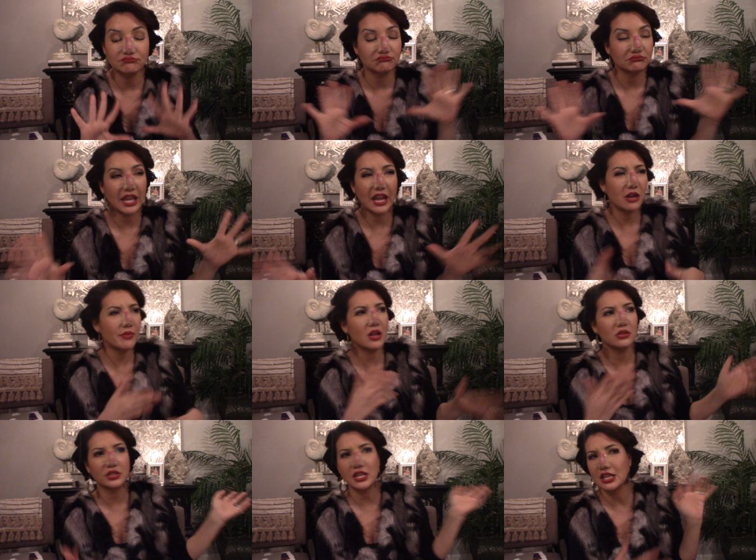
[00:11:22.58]
care
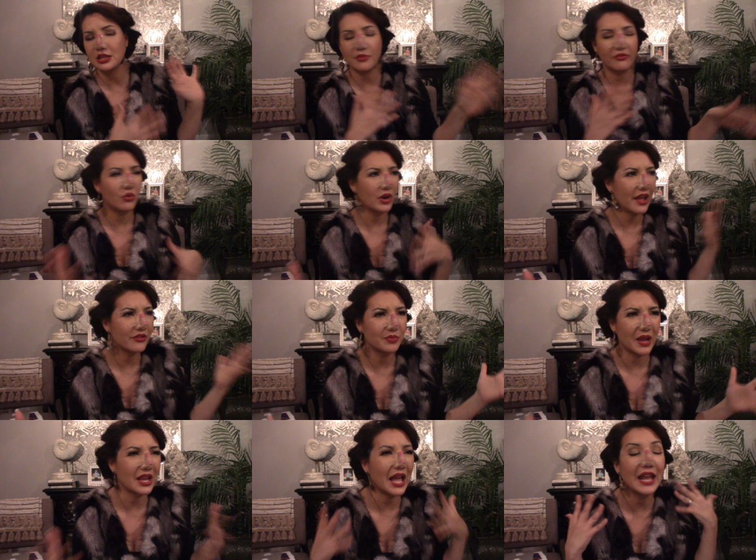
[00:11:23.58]
about looking at the before and after.
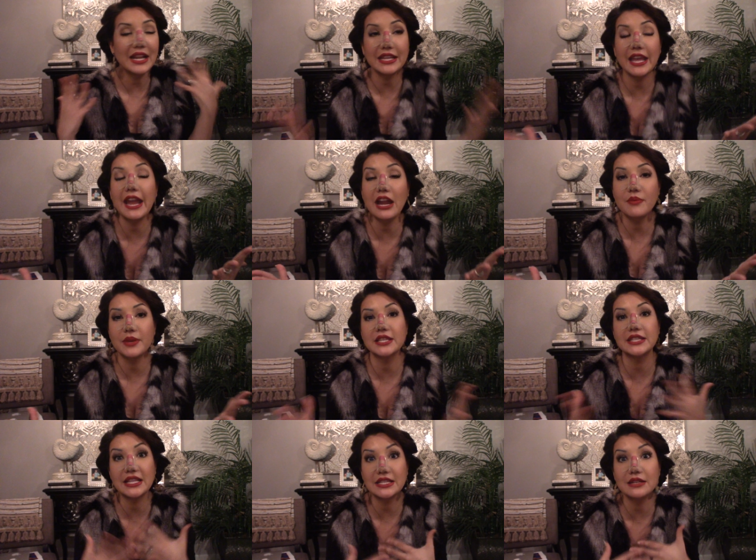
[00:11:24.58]
I didn't care because
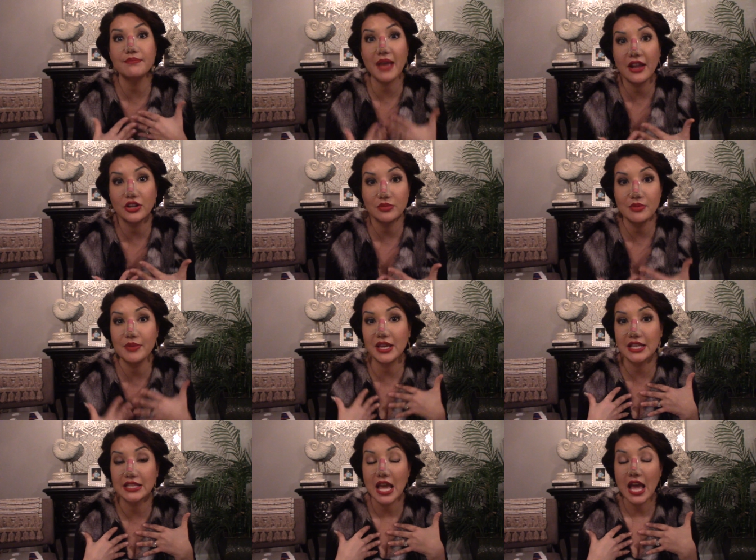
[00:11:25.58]
that didn't matter to me,
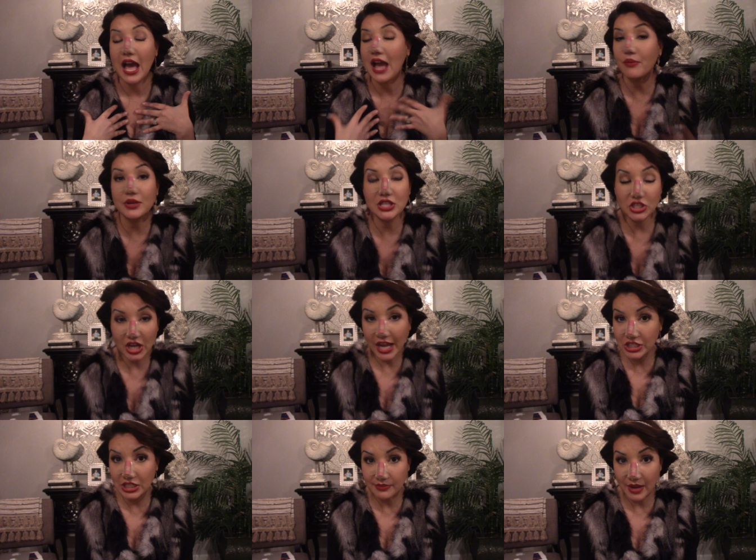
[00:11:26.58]
because I wasn't
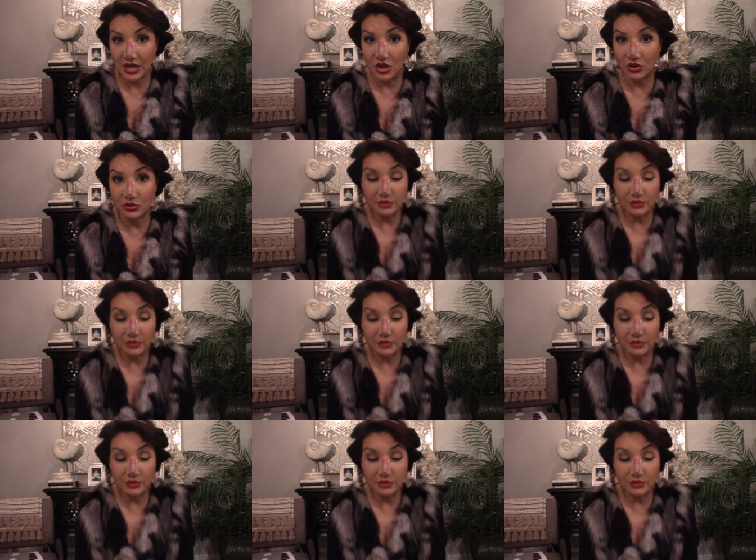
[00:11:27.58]
changing my nose.